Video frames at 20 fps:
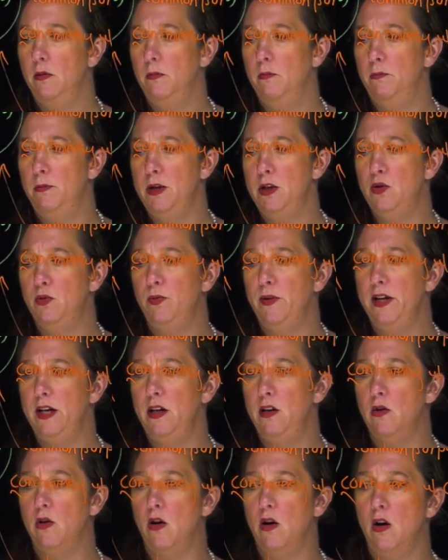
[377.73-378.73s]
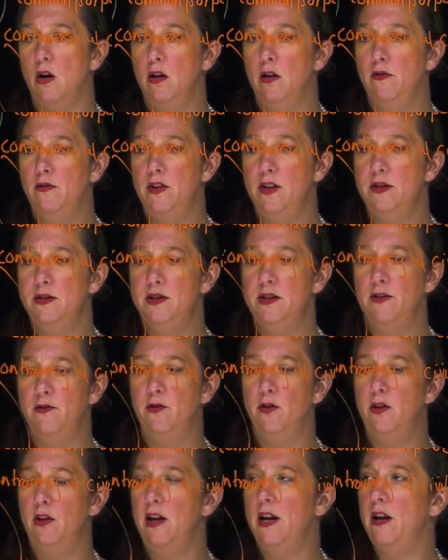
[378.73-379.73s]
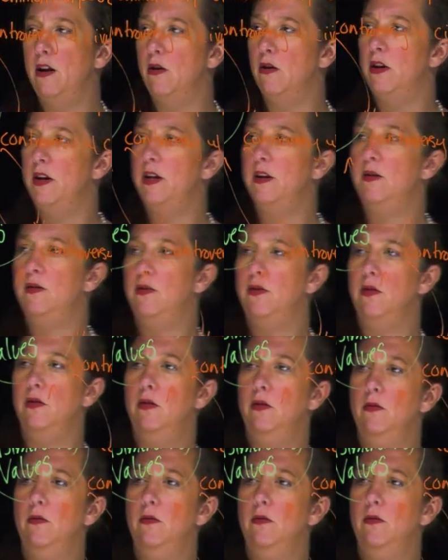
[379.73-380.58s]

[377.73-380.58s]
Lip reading: between all of these different areas.